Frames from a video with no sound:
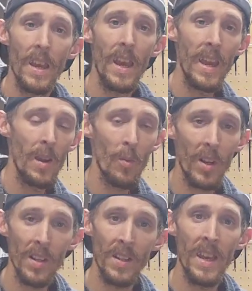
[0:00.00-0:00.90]
And we're
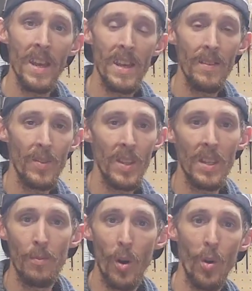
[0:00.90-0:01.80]
going to have
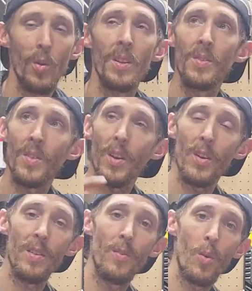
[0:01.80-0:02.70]
the Poland
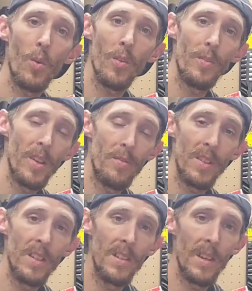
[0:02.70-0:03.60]

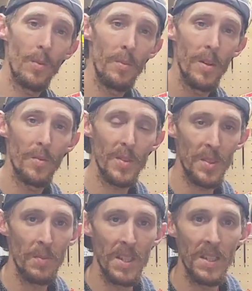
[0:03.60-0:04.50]
3450 that we built for
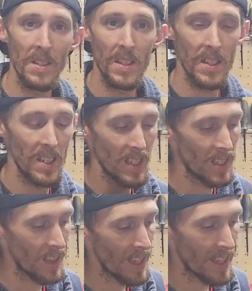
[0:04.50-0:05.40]
Smitty that he
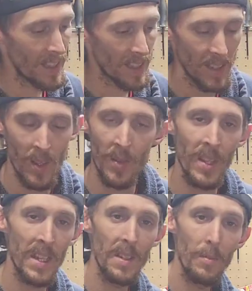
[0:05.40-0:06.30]
gladly
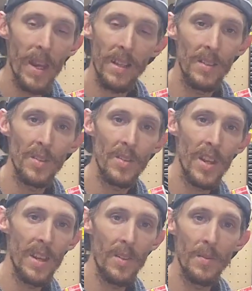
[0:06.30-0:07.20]
donated back to the
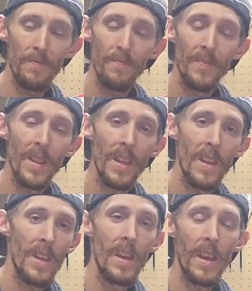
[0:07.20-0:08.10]
channel.
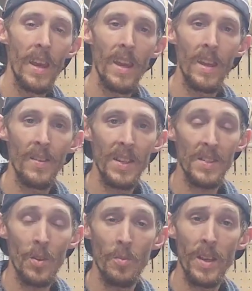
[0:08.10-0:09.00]
And that's
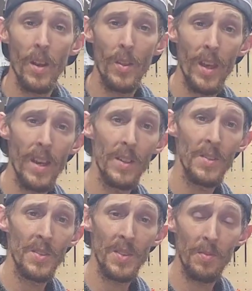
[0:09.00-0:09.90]
going to be our
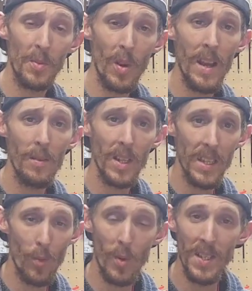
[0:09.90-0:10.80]
1,000 subscriber
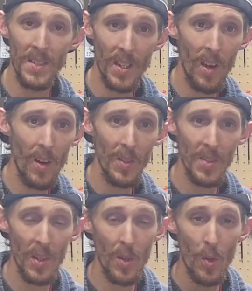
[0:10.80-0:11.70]
giveaway saw.
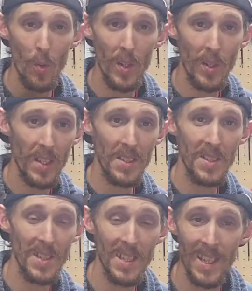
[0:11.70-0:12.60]
So we'll get to
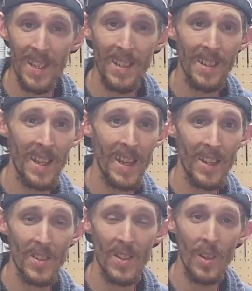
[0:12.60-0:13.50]
see that in
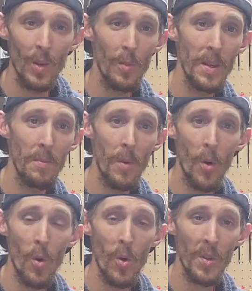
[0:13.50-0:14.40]
action a little bit
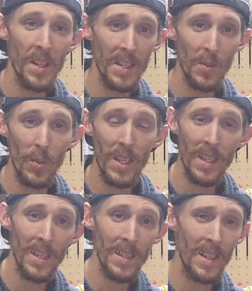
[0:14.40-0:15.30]
more next
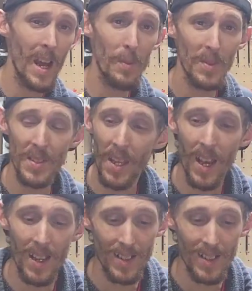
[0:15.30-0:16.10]
weekend at HopperStock.